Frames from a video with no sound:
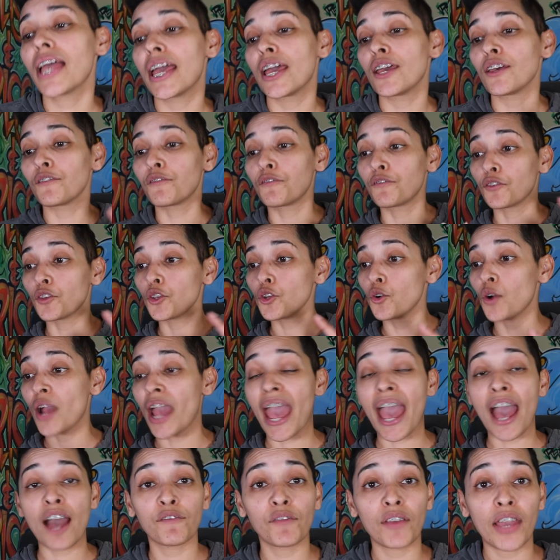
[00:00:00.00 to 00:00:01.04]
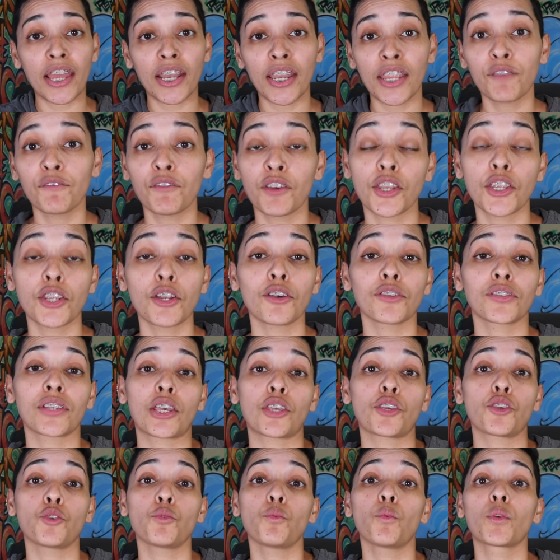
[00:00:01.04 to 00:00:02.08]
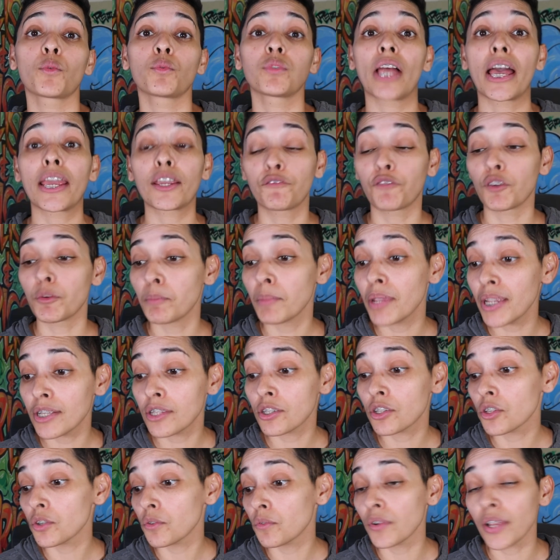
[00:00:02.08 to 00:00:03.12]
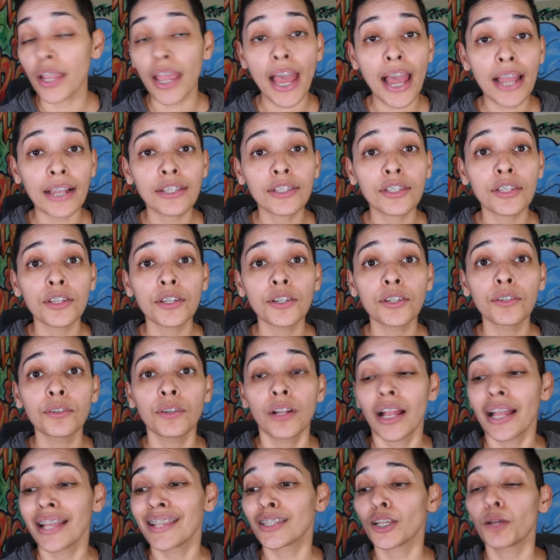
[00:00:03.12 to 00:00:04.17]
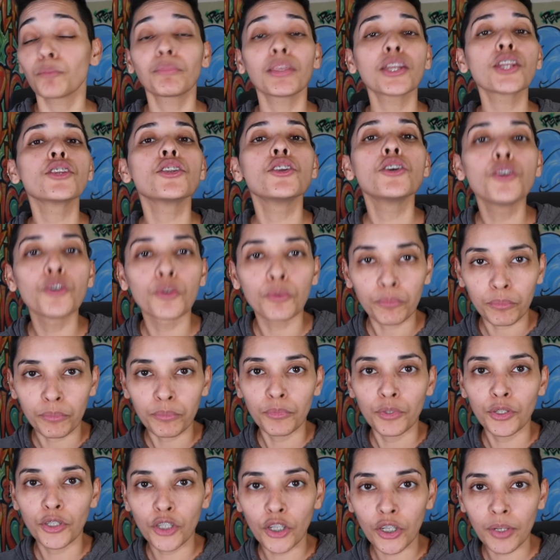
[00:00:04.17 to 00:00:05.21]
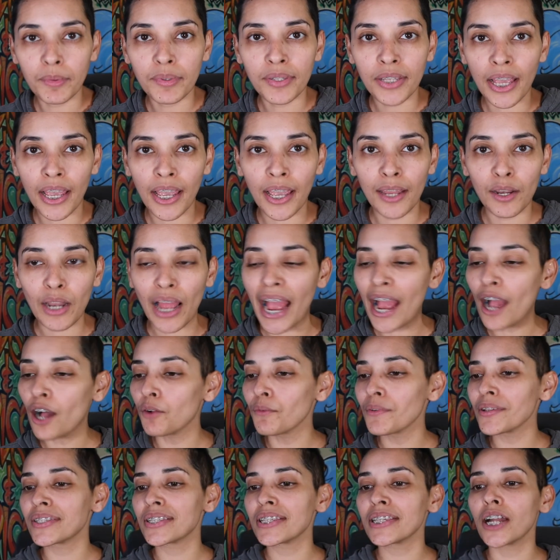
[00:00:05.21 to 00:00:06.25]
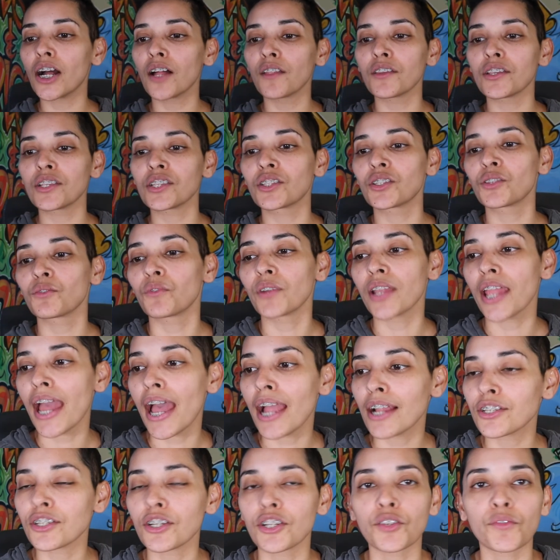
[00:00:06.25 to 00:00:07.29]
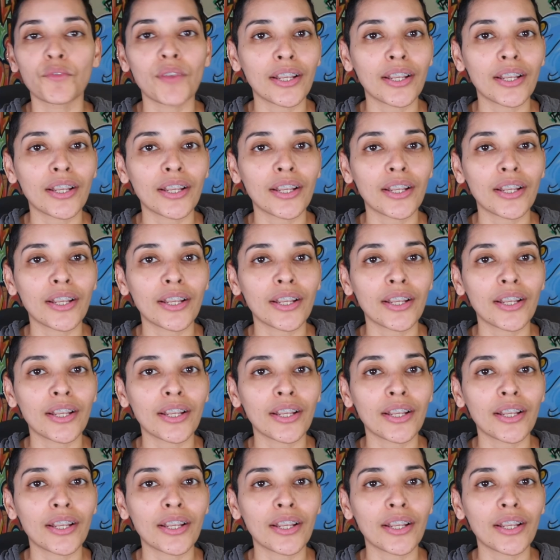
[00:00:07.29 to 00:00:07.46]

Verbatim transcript: If you have any videos that you would like for me to react to, something new, you know what I'm saying? I always see all these reactors